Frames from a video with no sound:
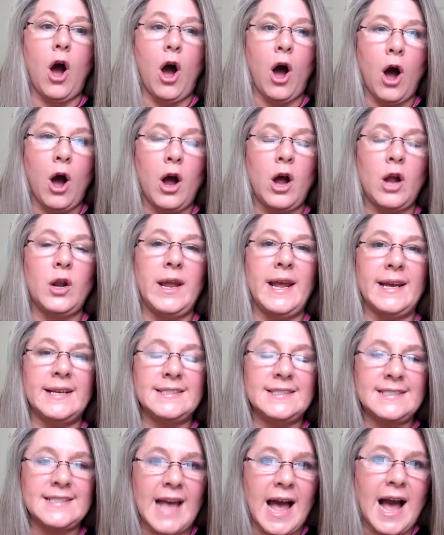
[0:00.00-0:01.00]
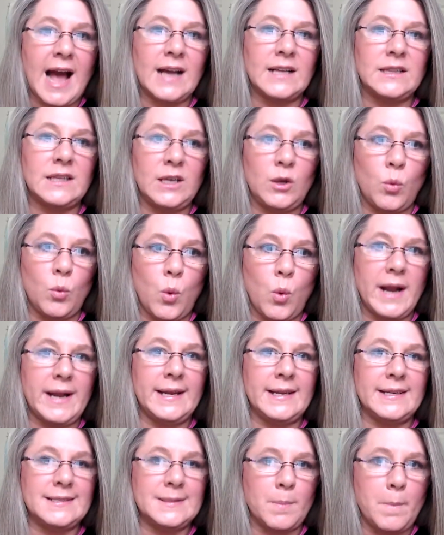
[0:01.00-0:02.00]
on exactly what
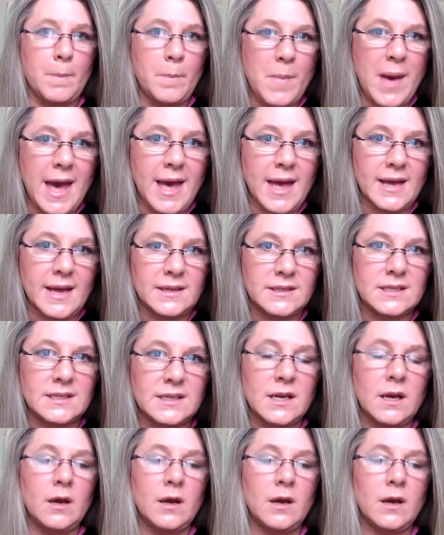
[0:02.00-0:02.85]
is meant